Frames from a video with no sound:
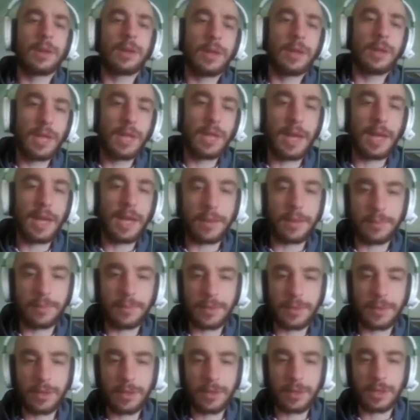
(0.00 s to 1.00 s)
Yeah,
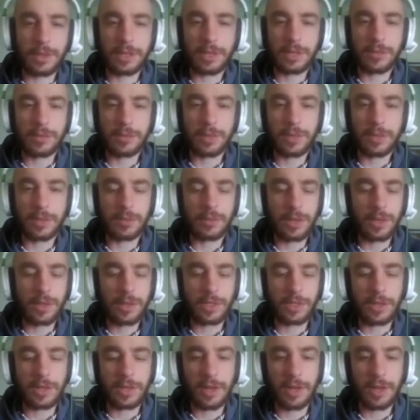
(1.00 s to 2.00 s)
you could jump down.
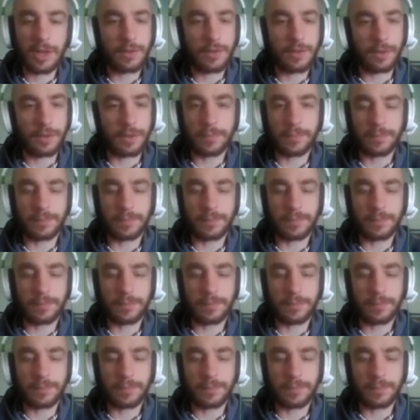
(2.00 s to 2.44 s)
Yes, you have to.